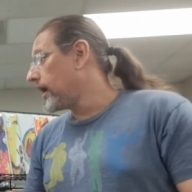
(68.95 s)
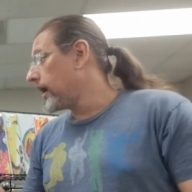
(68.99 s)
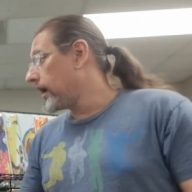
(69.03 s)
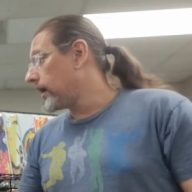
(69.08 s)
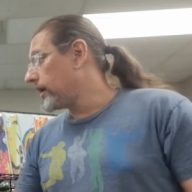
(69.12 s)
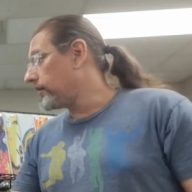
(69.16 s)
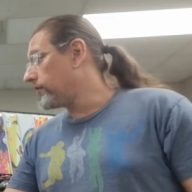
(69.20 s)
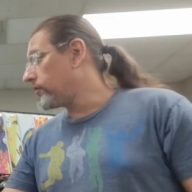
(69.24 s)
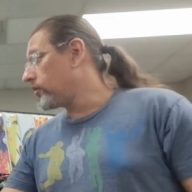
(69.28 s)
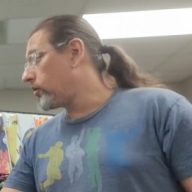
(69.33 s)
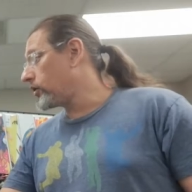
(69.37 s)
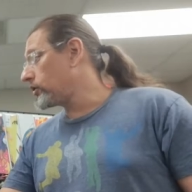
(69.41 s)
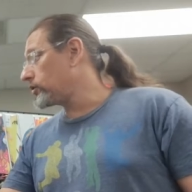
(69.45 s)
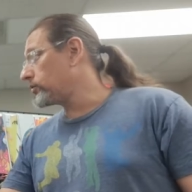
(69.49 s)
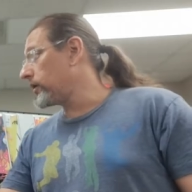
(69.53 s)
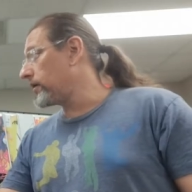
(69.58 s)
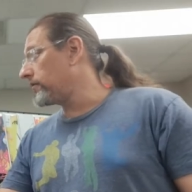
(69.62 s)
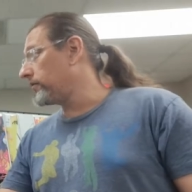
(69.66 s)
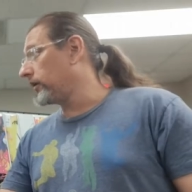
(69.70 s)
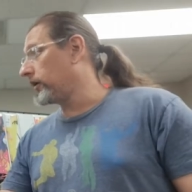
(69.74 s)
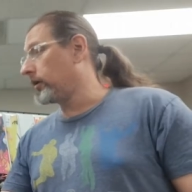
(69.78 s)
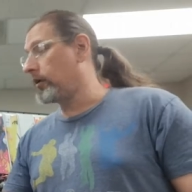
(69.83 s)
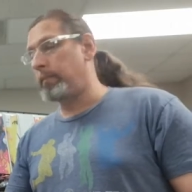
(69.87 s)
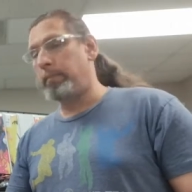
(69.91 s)
And of course, we
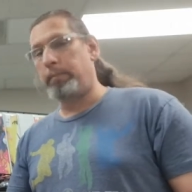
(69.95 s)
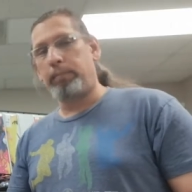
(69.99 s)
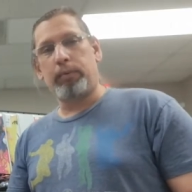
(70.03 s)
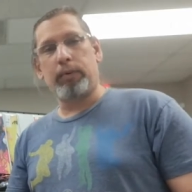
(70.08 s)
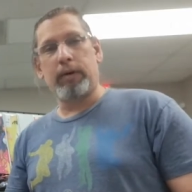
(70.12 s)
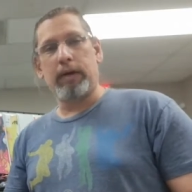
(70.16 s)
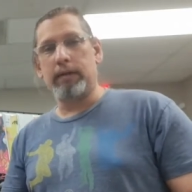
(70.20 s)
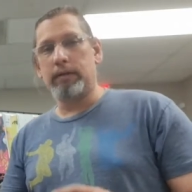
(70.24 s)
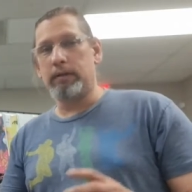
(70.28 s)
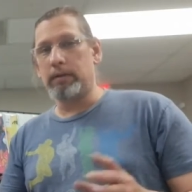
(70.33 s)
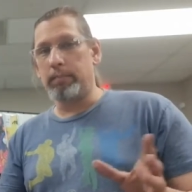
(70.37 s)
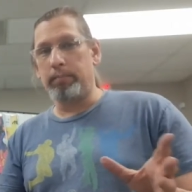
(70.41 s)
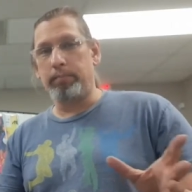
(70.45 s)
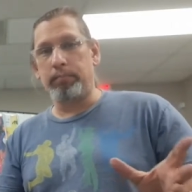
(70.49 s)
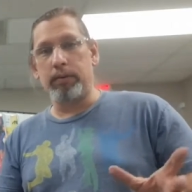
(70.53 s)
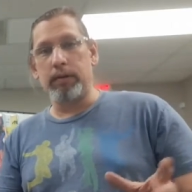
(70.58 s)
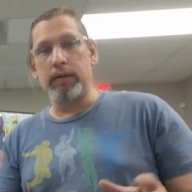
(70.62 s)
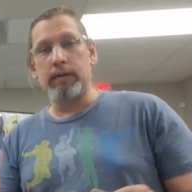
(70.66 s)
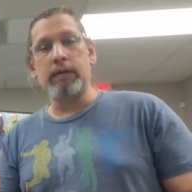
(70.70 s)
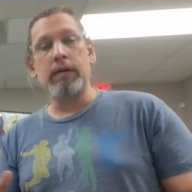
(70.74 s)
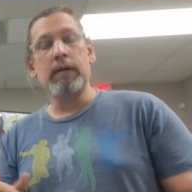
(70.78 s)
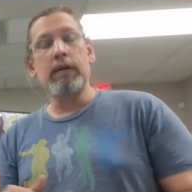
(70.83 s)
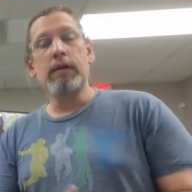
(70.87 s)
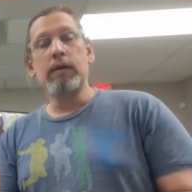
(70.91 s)
have a little print. The
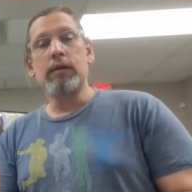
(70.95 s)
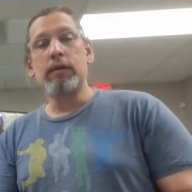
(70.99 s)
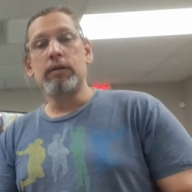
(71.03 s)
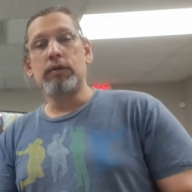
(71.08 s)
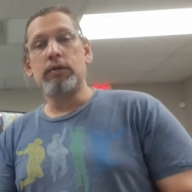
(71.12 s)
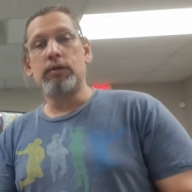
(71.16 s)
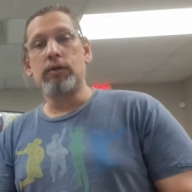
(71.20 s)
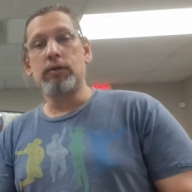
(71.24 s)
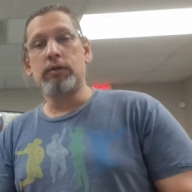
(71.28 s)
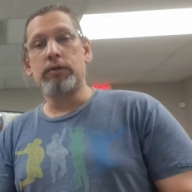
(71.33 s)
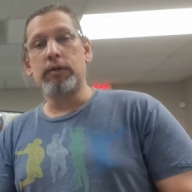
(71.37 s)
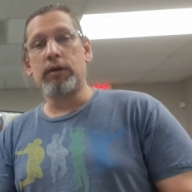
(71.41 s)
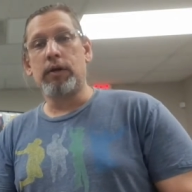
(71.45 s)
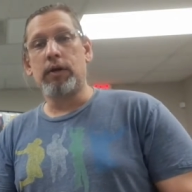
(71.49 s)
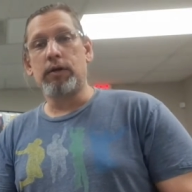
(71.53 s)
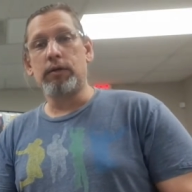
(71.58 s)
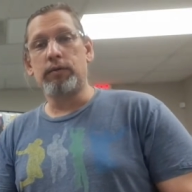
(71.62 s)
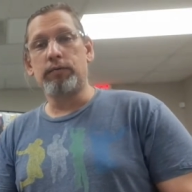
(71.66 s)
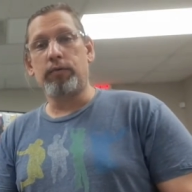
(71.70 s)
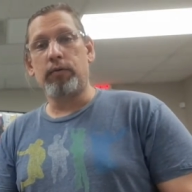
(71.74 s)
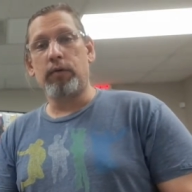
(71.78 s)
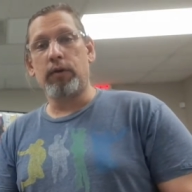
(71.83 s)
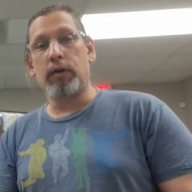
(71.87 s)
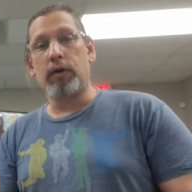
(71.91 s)
print usually
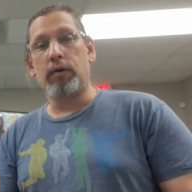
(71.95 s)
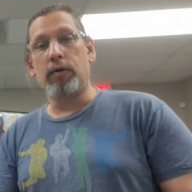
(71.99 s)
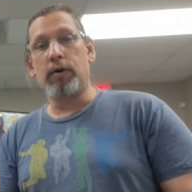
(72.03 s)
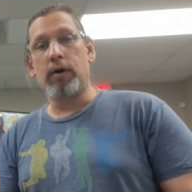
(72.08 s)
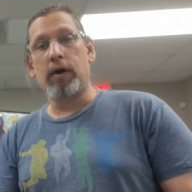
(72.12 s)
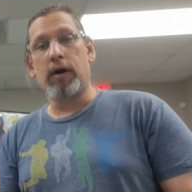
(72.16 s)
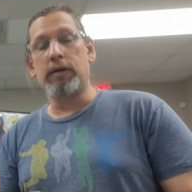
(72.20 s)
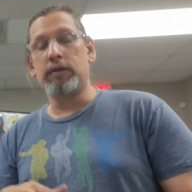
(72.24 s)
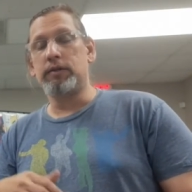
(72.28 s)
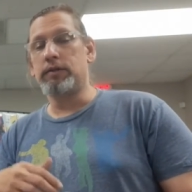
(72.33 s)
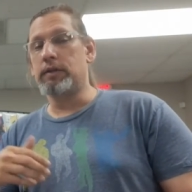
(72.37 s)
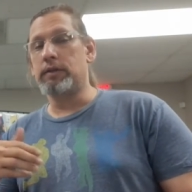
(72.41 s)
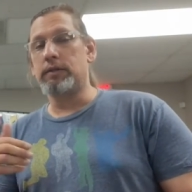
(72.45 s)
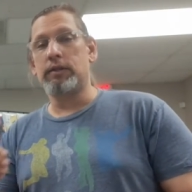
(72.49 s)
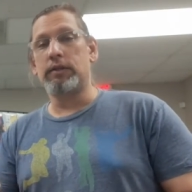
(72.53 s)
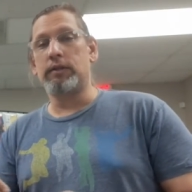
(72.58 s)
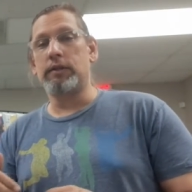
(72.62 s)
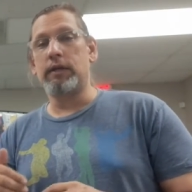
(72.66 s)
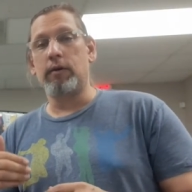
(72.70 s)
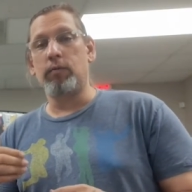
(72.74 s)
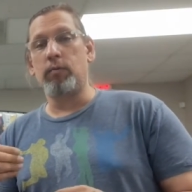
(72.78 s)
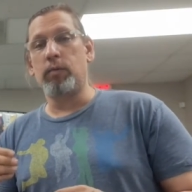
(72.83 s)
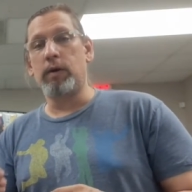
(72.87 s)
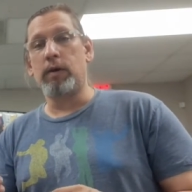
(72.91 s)
goes for a low cost, just to
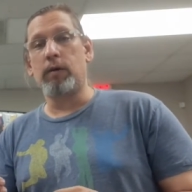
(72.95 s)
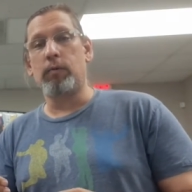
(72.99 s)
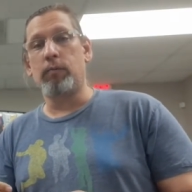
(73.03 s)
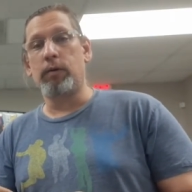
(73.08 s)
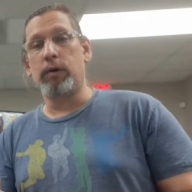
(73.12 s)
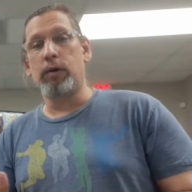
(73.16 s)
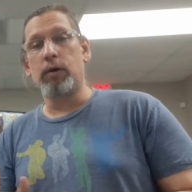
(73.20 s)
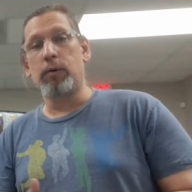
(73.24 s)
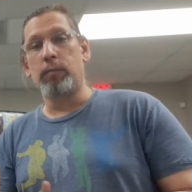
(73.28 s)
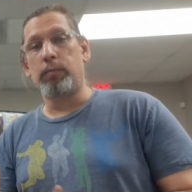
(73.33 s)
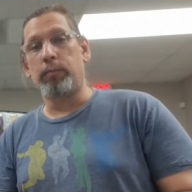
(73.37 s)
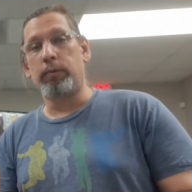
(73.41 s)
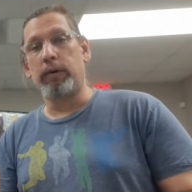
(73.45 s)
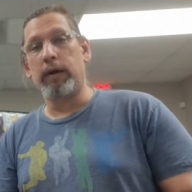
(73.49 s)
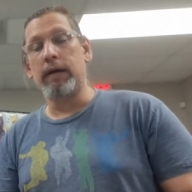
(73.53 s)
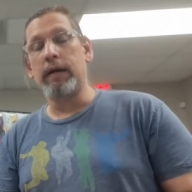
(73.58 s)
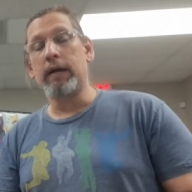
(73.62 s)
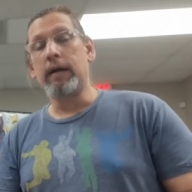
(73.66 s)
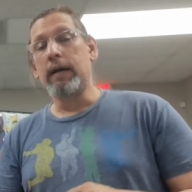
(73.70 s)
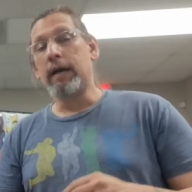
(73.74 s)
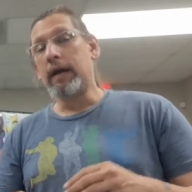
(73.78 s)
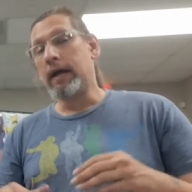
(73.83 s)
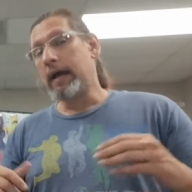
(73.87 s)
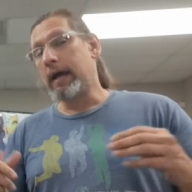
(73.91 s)
see if we can recuperate
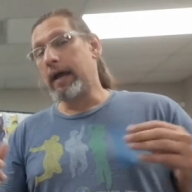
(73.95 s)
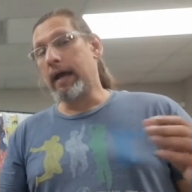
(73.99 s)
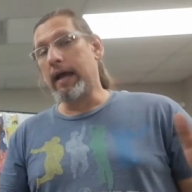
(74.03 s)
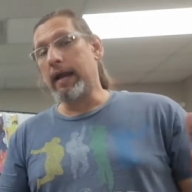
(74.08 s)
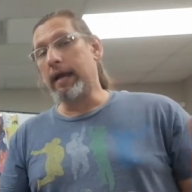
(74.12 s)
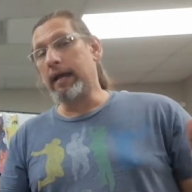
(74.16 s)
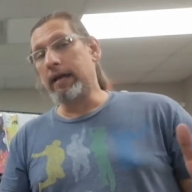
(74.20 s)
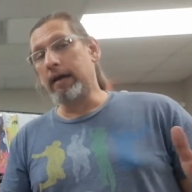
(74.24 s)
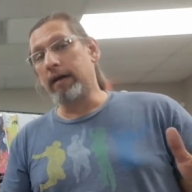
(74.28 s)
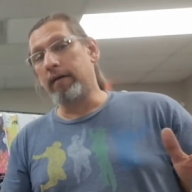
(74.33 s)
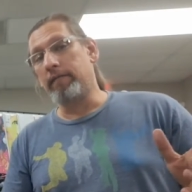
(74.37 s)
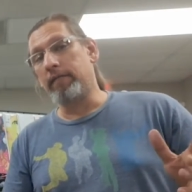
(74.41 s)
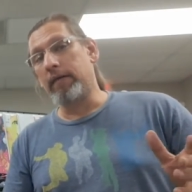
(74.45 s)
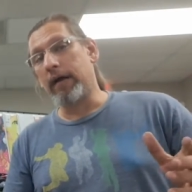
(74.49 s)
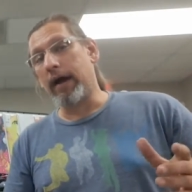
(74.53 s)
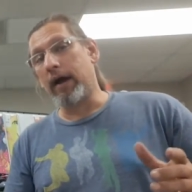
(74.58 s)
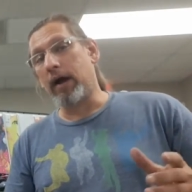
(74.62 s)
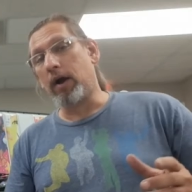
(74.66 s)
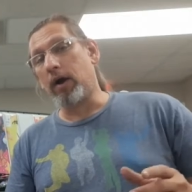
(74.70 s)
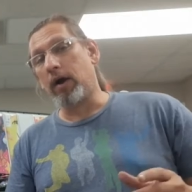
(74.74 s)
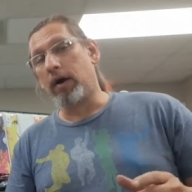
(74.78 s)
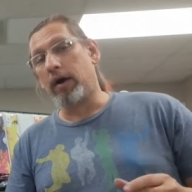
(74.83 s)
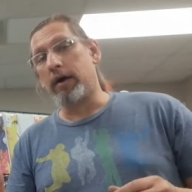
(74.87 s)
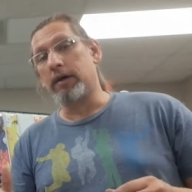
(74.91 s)
any of
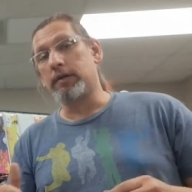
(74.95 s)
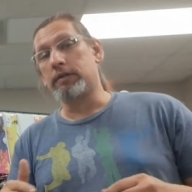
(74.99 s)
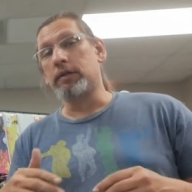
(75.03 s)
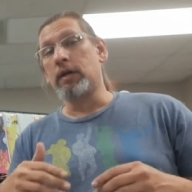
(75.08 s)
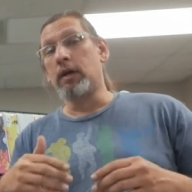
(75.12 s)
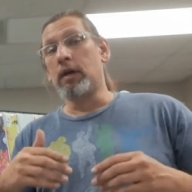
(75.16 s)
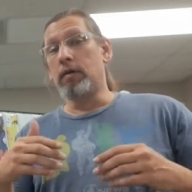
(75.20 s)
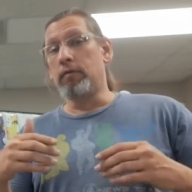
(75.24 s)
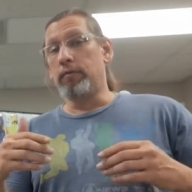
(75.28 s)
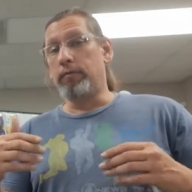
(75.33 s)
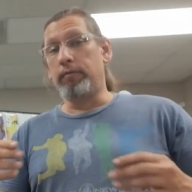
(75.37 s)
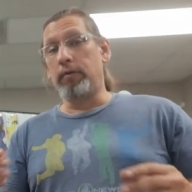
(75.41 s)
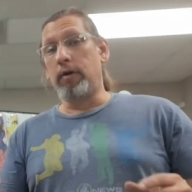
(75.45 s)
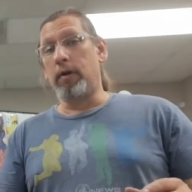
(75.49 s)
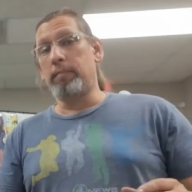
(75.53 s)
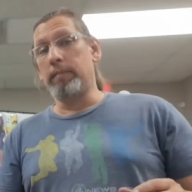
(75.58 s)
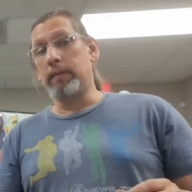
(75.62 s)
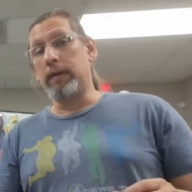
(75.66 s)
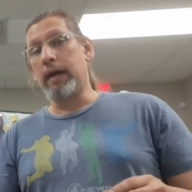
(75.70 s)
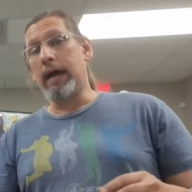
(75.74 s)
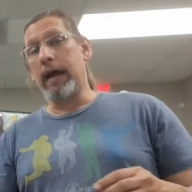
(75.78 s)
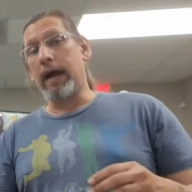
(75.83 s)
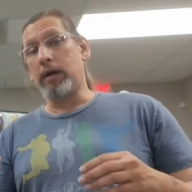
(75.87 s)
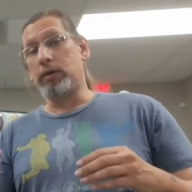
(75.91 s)
that cost from
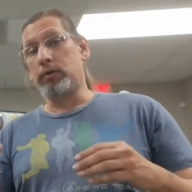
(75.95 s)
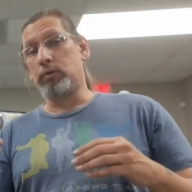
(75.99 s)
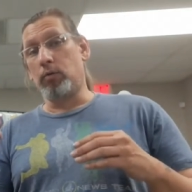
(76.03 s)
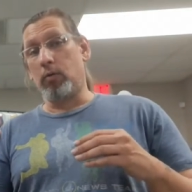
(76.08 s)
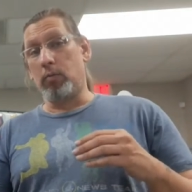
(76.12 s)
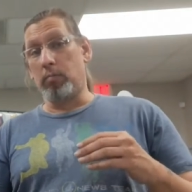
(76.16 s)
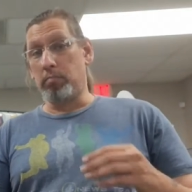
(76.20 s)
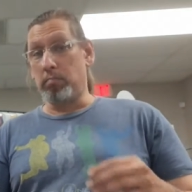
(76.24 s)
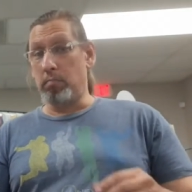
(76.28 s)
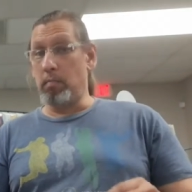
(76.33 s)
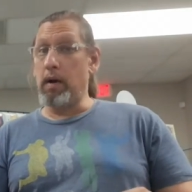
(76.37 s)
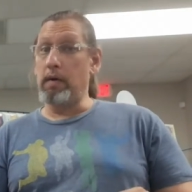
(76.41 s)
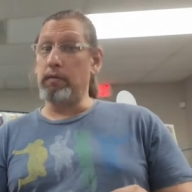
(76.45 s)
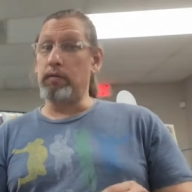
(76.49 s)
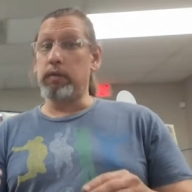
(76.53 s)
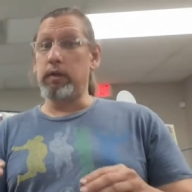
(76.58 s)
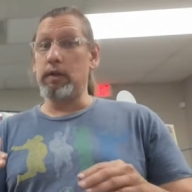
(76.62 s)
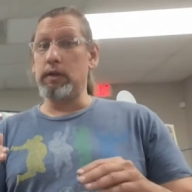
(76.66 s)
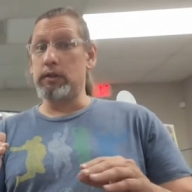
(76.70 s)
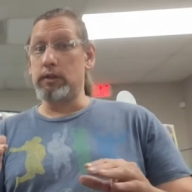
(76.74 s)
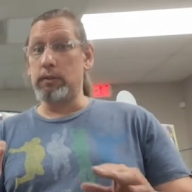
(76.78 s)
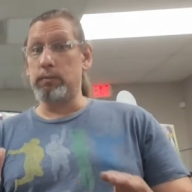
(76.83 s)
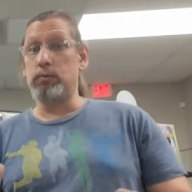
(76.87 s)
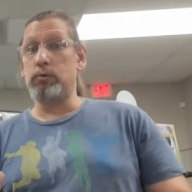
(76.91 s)
the actual
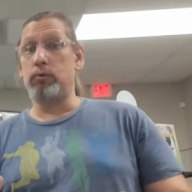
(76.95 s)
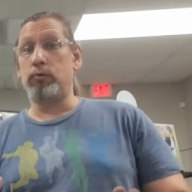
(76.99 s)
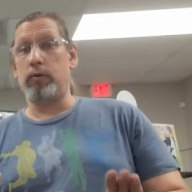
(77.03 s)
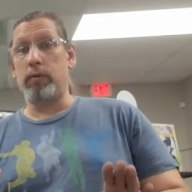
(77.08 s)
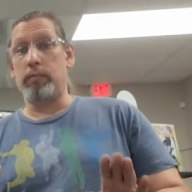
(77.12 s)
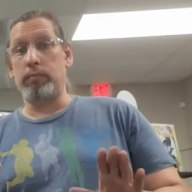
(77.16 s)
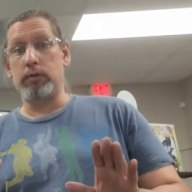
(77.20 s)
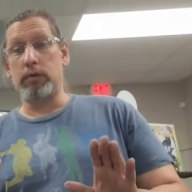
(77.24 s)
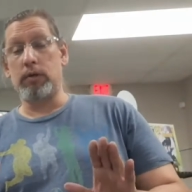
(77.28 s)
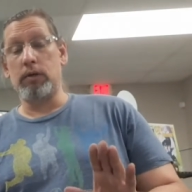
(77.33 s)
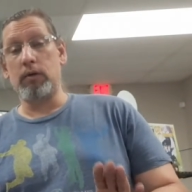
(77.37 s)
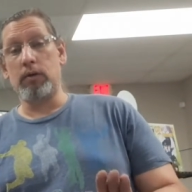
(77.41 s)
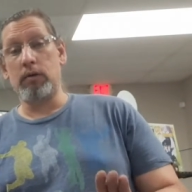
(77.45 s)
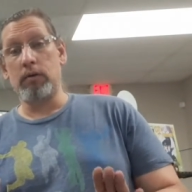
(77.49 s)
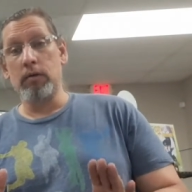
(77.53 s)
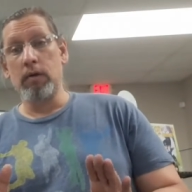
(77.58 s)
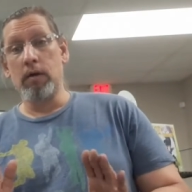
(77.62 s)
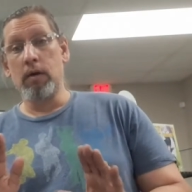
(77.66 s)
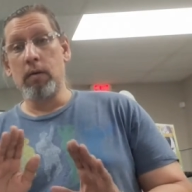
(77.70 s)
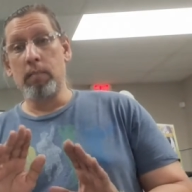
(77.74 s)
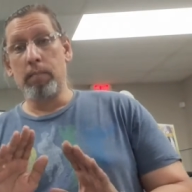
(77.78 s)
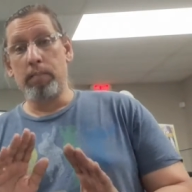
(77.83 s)
monthly subscription